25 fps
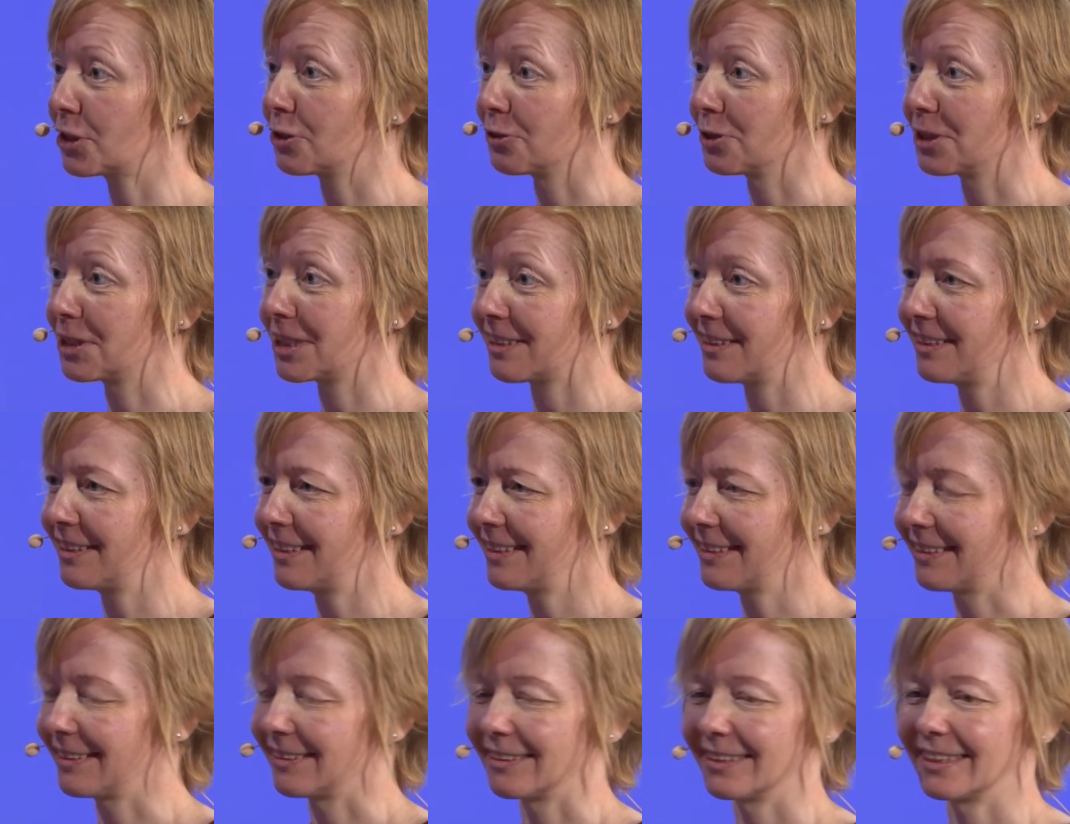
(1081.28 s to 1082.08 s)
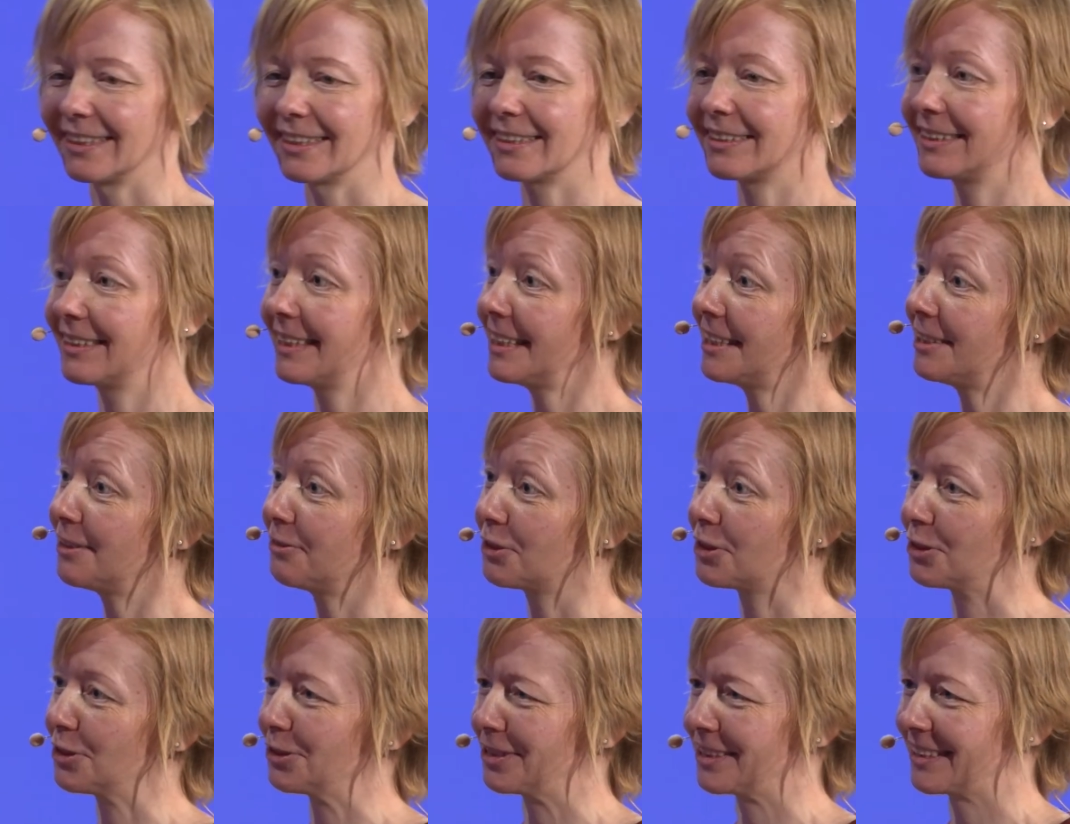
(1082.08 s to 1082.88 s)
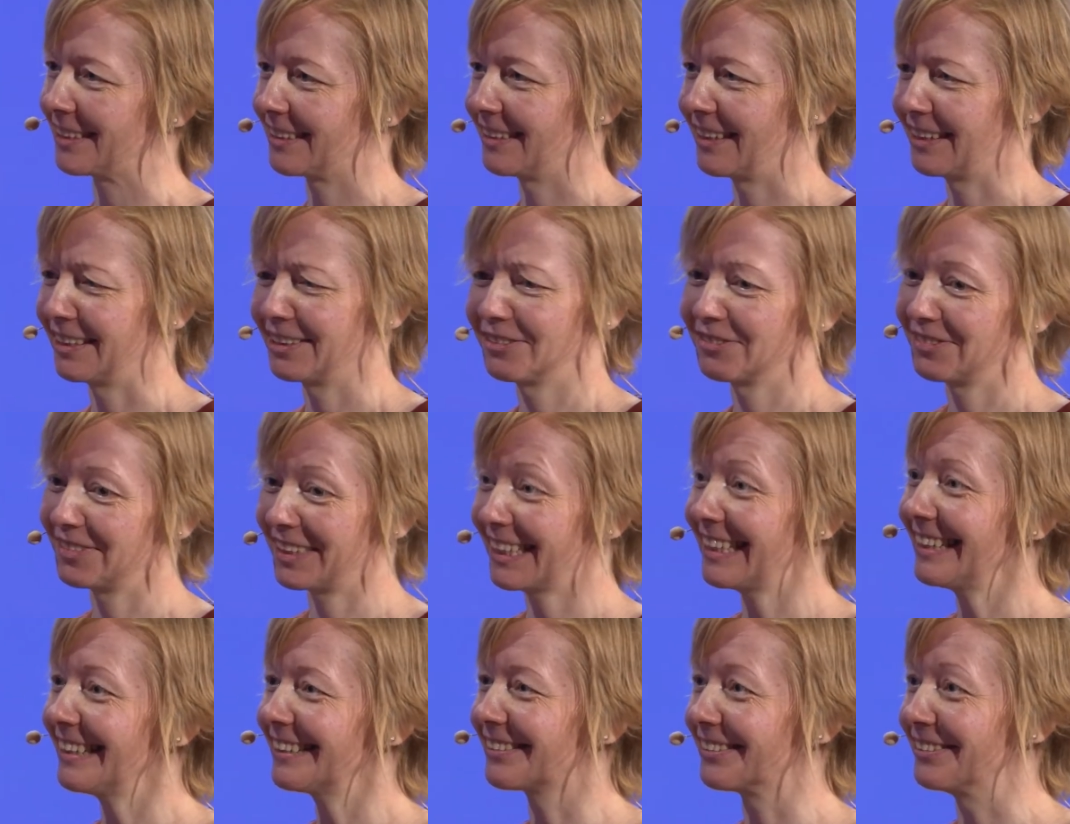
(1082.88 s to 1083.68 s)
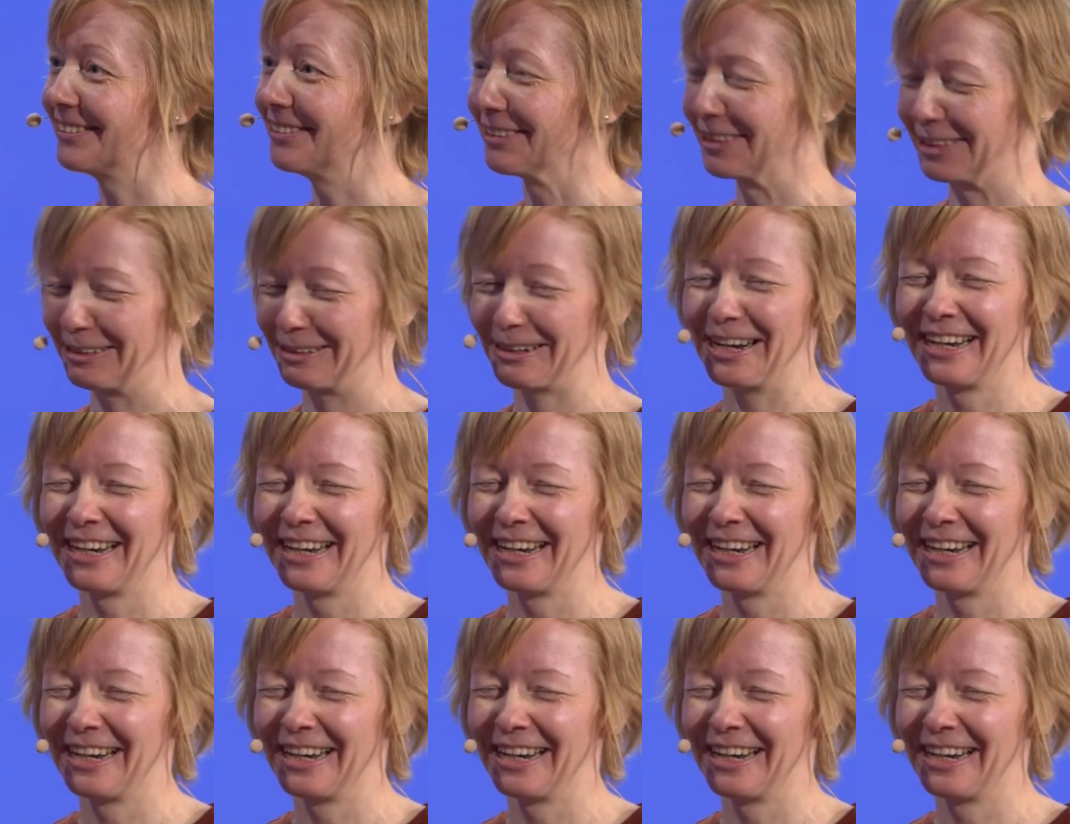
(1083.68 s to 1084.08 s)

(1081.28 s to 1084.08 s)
on Solana, like native to Solana. They're good.